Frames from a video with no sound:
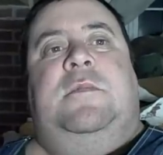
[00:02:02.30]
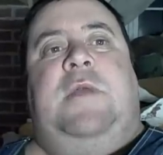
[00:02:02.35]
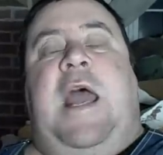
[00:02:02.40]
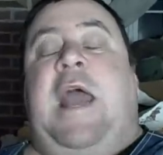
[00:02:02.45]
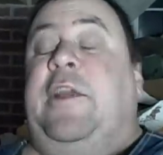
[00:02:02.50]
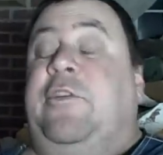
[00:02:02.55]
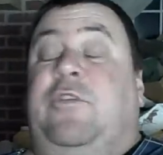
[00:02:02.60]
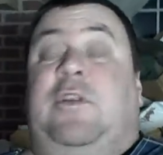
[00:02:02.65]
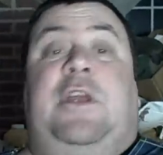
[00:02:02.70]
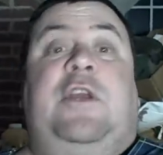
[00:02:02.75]

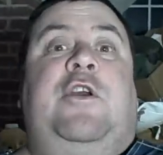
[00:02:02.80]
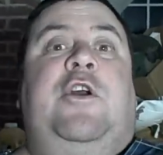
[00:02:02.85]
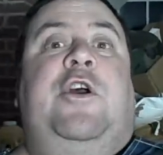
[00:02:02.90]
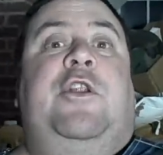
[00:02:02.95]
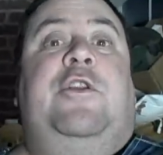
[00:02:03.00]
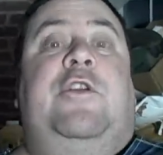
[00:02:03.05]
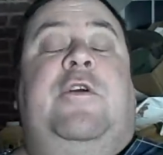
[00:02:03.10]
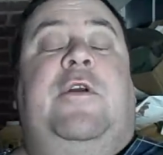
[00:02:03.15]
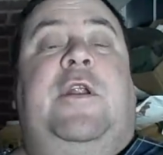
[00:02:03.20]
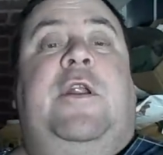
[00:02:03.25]
actually
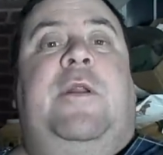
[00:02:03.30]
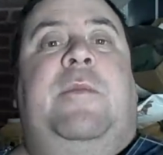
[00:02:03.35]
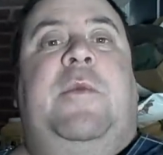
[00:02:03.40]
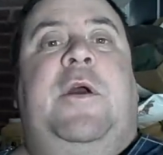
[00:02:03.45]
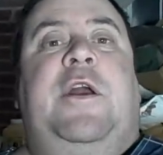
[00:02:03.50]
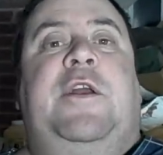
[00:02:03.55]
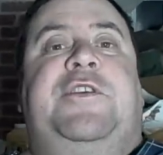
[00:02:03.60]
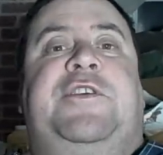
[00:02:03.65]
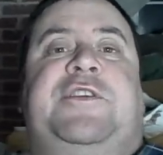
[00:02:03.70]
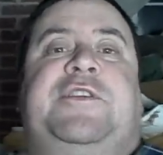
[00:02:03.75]
good during an
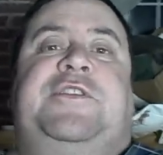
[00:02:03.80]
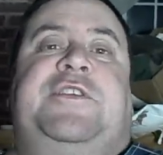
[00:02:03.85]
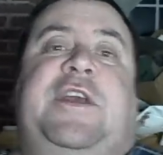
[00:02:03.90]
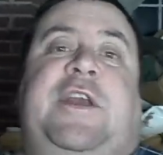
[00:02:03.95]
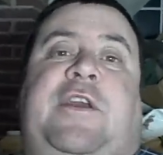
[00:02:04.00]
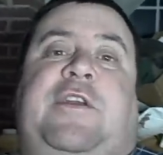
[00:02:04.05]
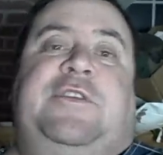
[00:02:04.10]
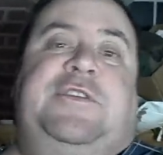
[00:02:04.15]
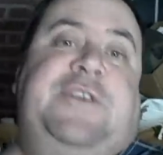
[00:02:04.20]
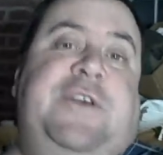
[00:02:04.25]
emergency,
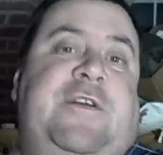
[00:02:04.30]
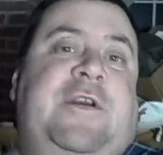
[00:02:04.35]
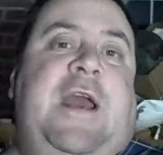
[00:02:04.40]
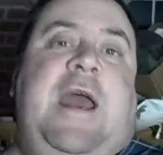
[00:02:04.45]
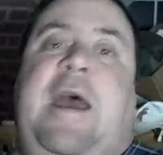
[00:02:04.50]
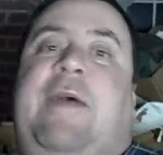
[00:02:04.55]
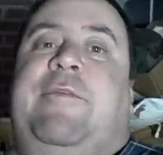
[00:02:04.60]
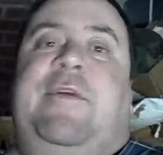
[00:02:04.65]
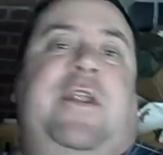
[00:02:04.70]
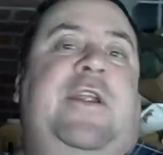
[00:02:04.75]
because they're
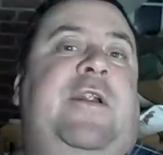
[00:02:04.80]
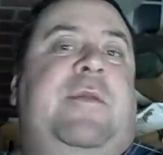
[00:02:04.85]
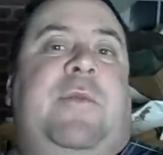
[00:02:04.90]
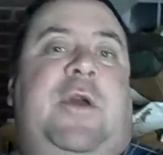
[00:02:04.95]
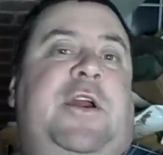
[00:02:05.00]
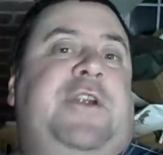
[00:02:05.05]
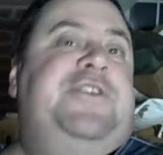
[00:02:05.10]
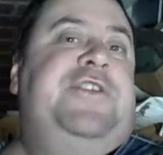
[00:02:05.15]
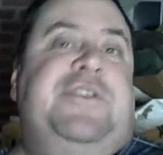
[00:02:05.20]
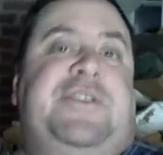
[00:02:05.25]
having an
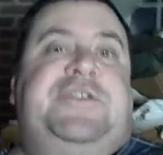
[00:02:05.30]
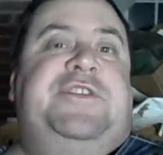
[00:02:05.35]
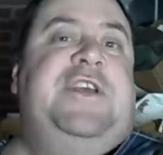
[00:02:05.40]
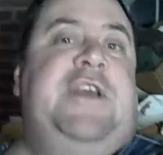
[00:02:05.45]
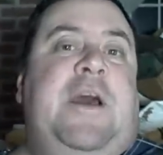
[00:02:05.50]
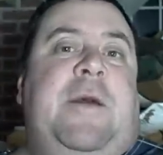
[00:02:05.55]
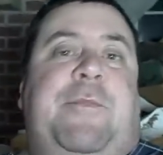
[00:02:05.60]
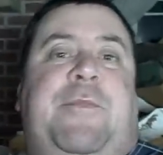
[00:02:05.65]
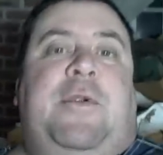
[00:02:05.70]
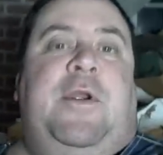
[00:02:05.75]

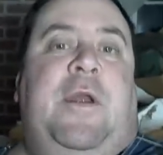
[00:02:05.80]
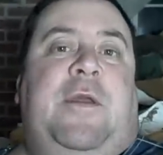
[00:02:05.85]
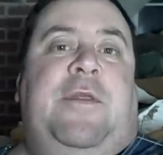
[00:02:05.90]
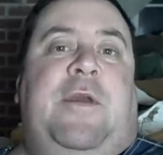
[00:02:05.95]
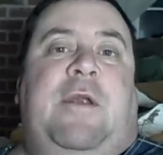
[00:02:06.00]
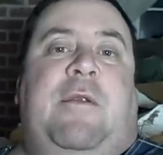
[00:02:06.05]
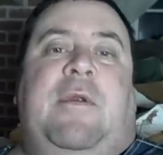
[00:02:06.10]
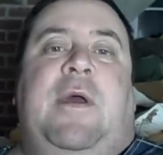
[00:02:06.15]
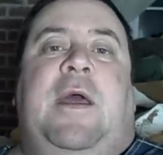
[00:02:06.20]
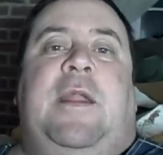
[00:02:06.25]
emergency up right
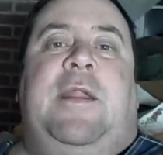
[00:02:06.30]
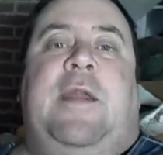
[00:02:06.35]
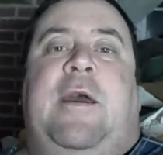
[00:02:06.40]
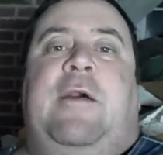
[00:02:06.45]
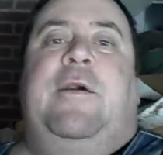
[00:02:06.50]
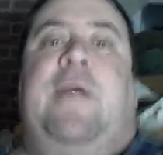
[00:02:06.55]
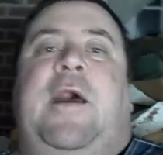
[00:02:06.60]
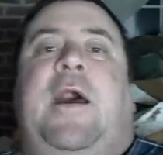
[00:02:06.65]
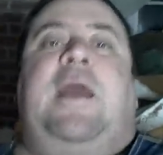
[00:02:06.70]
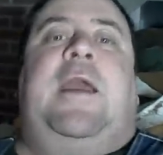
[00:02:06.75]
there right
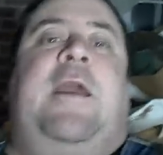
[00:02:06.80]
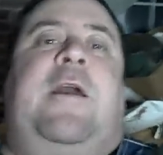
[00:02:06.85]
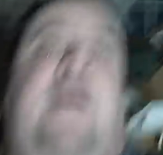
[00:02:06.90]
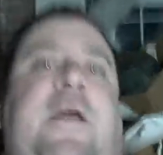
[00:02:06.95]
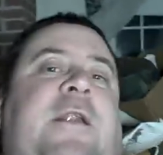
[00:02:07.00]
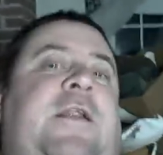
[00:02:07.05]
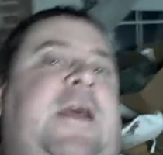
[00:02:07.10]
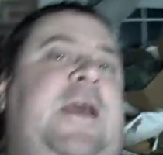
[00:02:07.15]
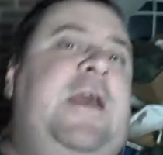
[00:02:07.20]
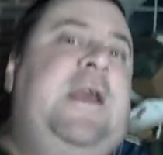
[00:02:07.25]
now, and I
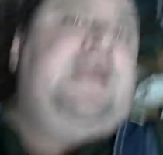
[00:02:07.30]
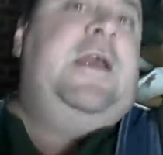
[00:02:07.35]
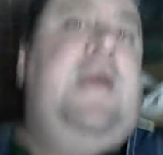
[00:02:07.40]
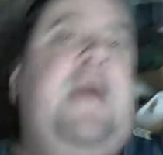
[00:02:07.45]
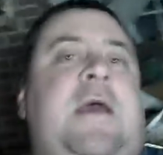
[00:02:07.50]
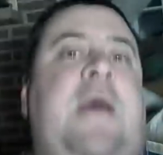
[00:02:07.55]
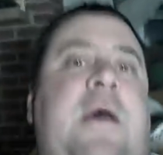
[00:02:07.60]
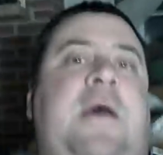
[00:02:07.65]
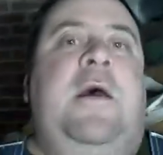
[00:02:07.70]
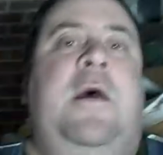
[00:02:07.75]
guarantee
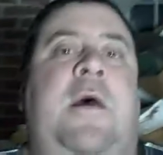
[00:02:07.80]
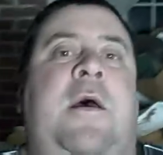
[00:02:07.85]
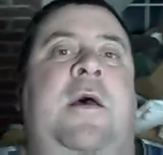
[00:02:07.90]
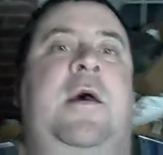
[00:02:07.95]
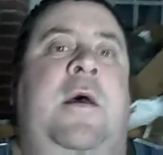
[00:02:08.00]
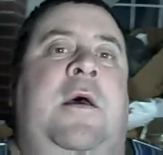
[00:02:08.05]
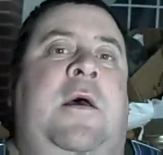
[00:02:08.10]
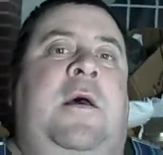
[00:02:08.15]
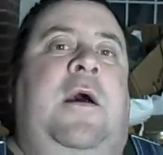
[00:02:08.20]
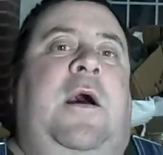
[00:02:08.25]

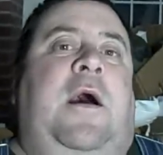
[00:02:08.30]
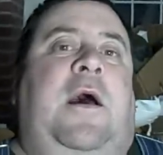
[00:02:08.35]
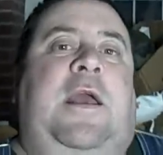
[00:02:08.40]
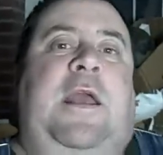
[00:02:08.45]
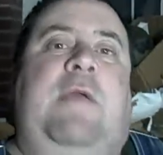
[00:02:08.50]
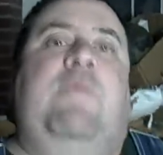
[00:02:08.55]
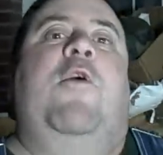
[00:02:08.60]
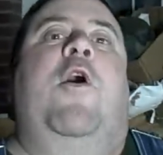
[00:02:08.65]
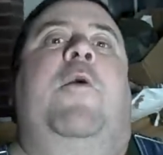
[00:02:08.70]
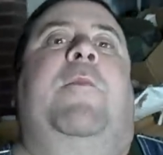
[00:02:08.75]

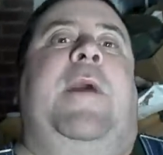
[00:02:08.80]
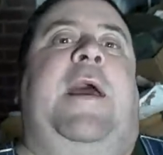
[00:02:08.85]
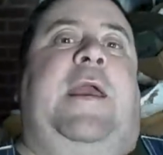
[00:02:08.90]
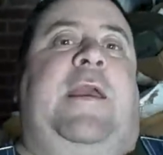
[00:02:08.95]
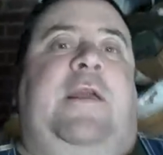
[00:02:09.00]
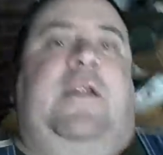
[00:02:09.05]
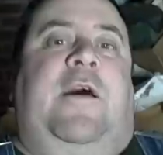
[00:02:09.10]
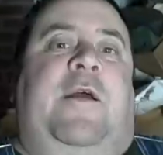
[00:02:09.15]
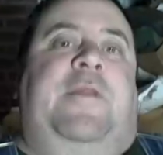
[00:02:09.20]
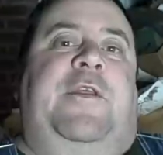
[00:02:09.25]
he won't make
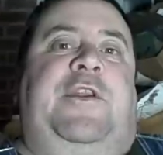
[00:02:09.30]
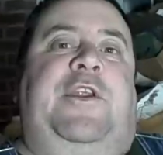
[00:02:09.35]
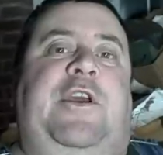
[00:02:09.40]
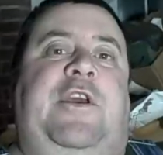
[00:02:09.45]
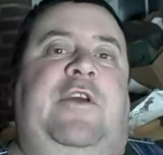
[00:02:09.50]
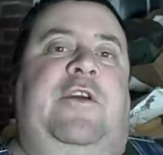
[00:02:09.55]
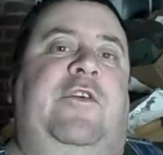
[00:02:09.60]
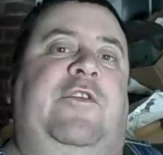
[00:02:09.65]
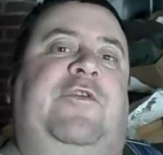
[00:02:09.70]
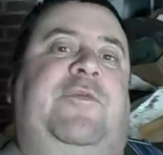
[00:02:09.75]
it on the
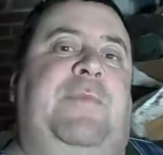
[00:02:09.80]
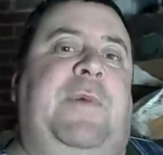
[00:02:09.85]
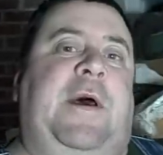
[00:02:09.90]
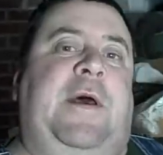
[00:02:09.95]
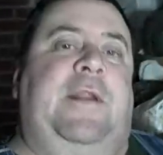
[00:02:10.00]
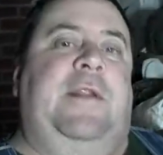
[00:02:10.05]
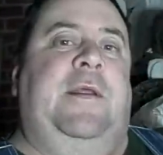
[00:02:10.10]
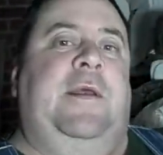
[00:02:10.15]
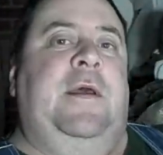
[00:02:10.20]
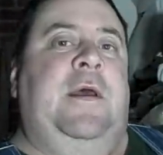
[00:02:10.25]
news,
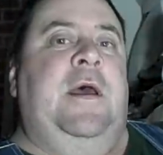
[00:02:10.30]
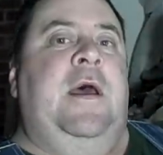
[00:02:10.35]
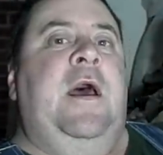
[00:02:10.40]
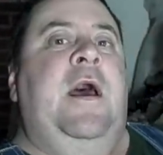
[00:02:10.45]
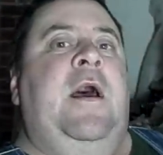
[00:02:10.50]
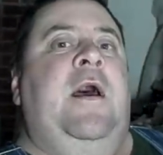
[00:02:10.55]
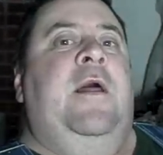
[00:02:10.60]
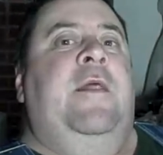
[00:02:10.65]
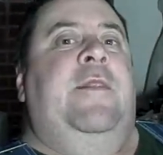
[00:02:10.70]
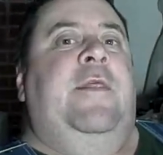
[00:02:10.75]
but
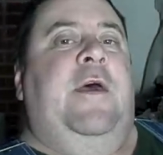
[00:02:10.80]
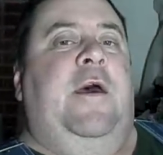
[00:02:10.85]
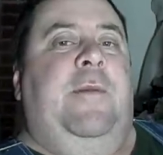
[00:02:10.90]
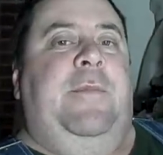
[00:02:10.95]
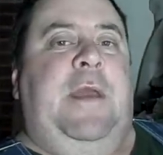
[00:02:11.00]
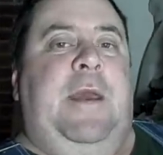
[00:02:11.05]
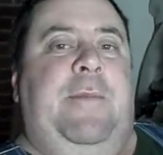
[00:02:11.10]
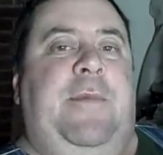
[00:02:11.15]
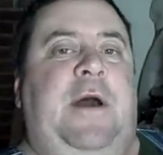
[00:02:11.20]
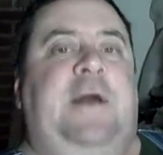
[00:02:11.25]
there'll
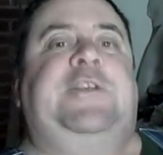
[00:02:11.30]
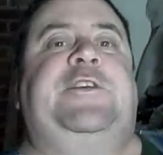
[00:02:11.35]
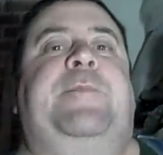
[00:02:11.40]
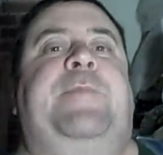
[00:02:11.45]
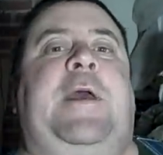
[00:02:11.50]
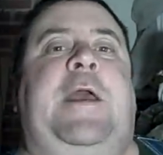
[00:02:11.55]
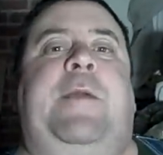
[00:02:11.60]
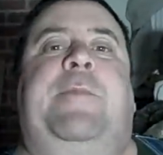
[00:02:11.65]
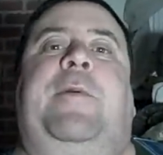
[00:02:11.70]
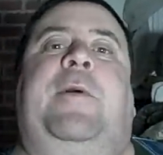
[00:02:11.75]
be a bunch of
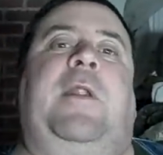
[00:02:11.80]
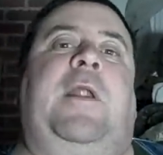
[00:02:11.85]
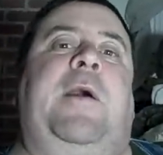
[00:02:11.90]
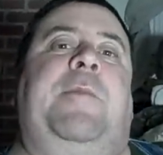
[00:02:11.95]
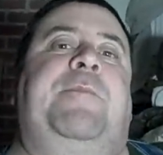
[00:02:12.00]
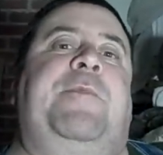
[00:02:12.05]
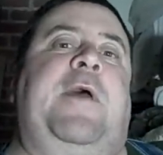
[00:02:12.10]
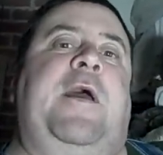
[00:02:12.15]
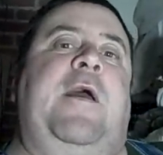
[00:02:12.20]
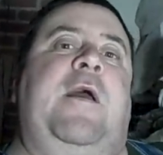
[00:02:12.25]
people
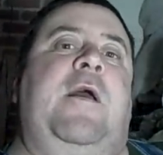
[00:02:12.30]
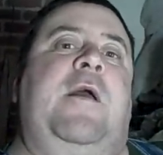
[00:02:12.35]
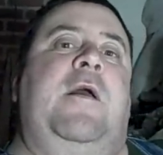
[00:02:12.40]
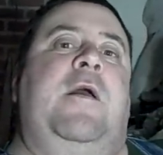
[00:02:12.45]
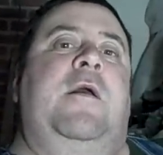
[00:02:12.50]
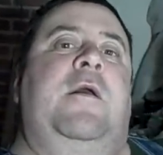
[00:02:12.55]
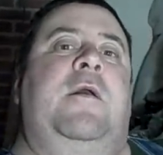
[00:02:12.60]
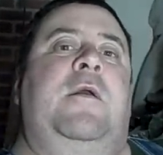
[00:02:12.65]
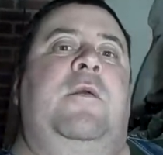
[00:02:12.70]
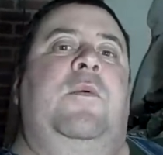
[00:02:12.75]
up
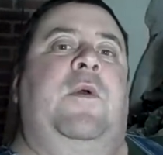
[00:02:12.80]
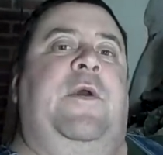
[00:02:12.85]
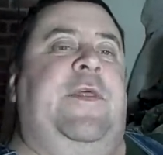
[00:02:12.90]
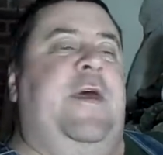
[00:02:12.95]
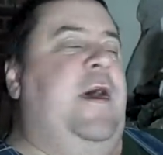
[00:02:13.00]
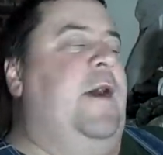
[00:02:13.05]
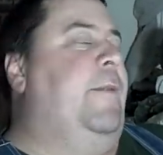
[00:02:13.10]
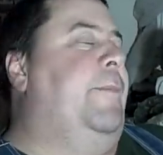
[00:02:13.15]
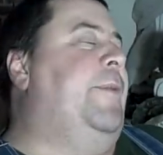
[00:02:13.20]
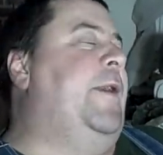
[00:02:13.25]
there
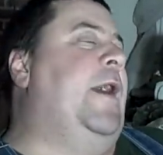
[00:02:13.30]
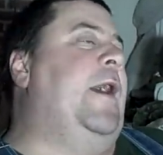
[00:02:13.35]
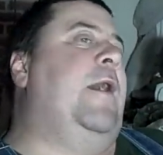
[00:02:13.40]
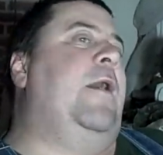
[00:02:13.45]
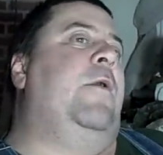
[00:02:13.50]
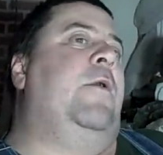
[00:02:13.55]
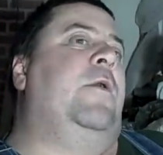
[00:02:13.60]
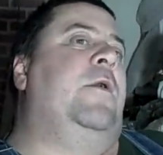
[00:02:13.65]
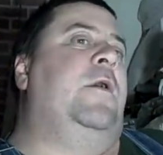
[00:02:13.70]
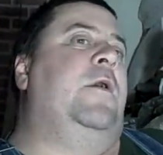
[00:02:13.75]
without
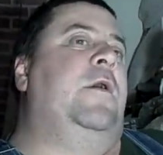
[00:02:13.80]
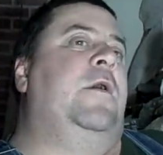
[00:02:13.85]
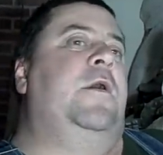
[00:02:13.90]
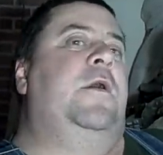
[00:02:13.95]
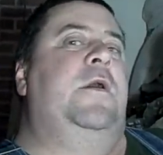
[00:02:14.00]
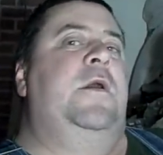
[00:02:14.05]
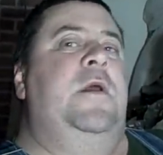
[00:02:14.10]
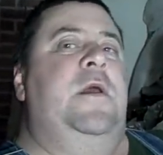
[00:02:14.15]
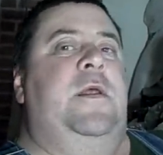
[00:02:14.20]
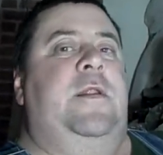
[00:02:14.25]

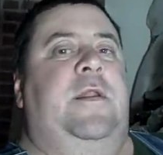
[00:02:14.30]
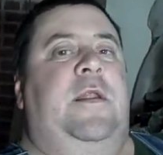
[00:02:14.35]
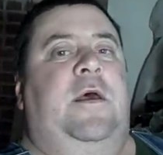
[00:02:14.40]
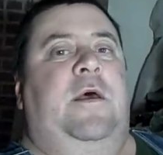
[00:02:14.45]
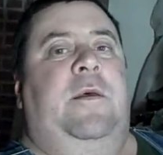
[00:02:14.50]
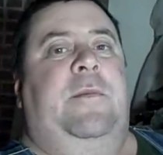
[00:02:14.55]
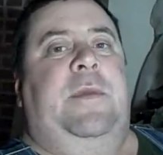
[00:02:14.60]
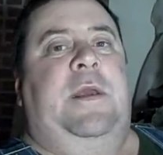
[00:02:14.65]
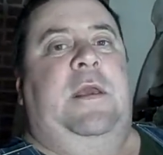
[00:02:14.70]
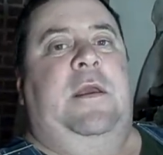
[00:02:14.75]
power, and
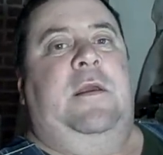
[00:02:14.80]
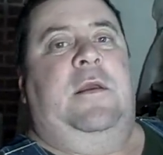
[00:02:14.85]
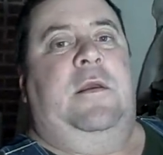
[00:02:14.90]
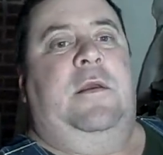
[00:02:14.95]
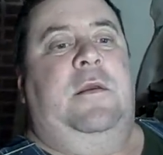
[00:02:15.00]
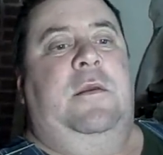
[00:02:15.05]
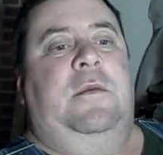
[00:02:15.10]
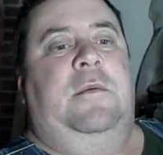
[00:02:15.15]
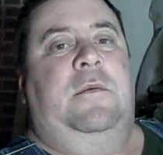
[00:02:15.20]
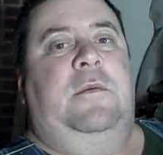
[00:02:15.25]
there'll
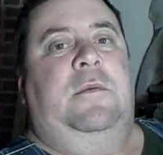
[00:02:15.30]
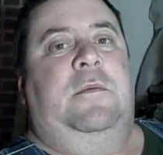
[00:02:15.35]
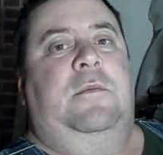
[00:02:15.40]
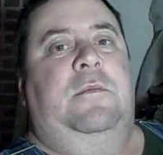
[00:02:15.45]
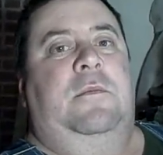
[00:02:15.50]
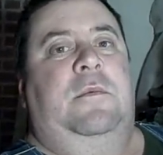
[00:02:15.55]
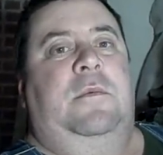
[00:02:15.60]
be